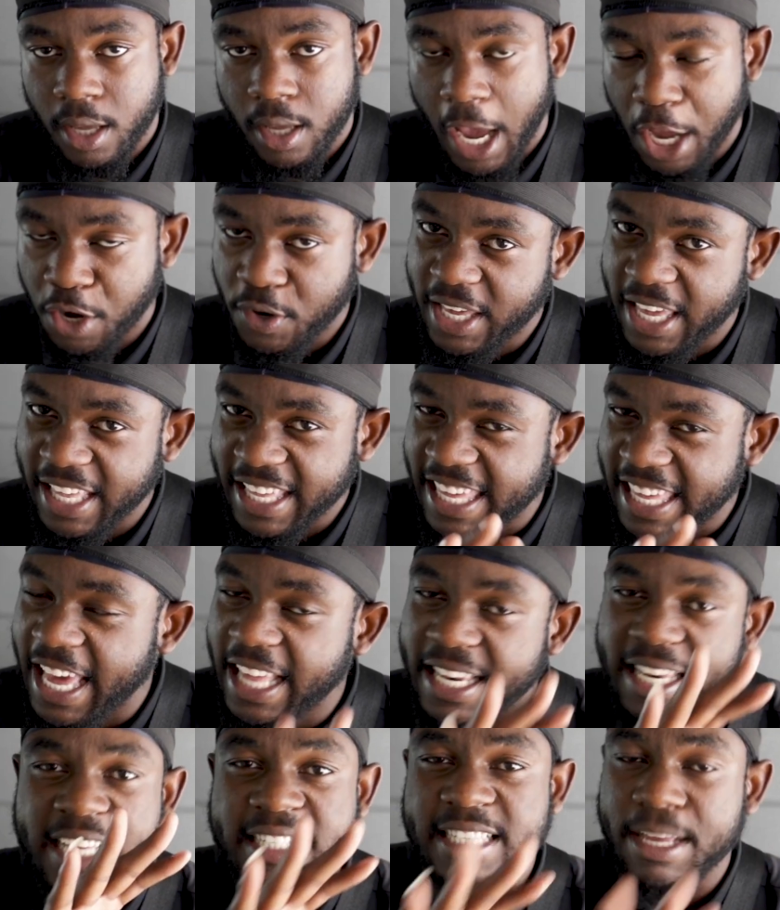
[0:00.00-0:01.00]
and you can
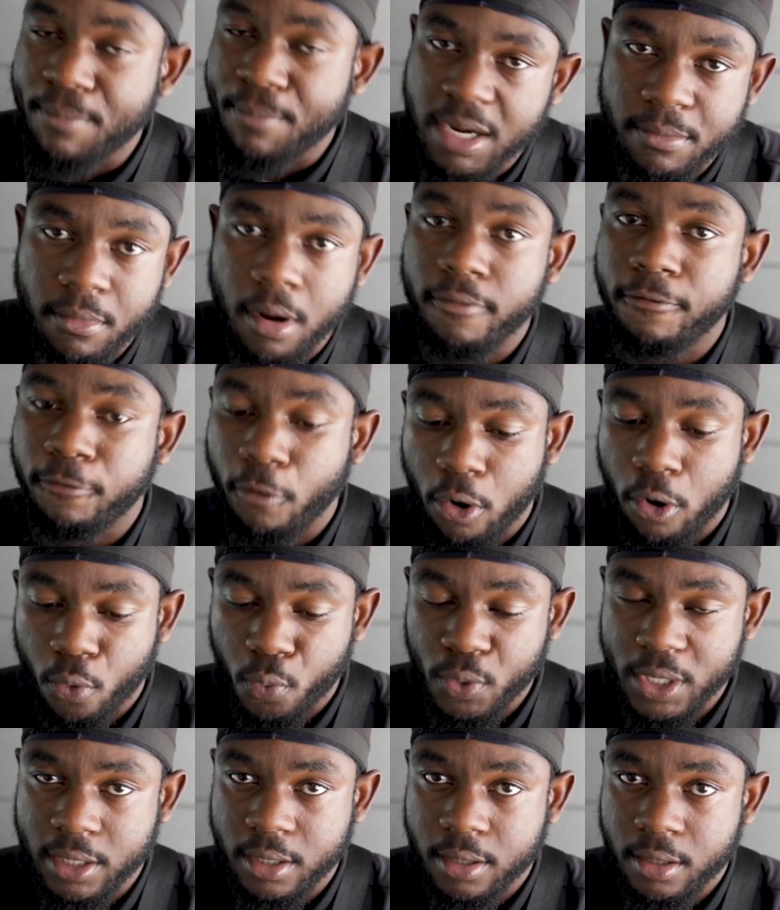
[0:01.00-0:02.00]
get this a minimum for a
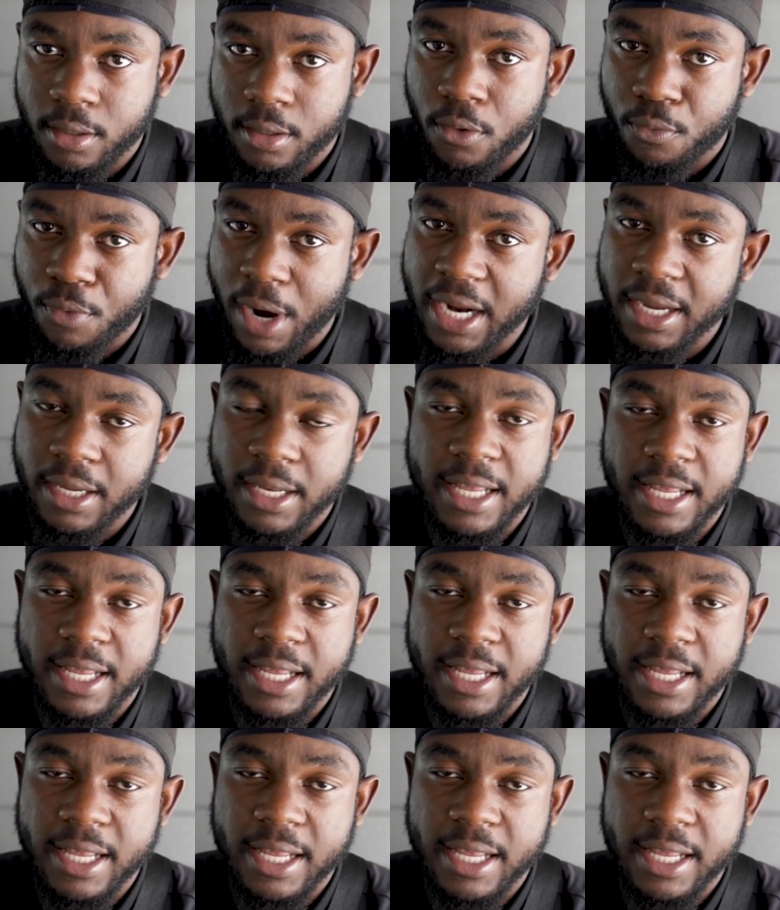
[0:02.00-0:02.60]
week, right?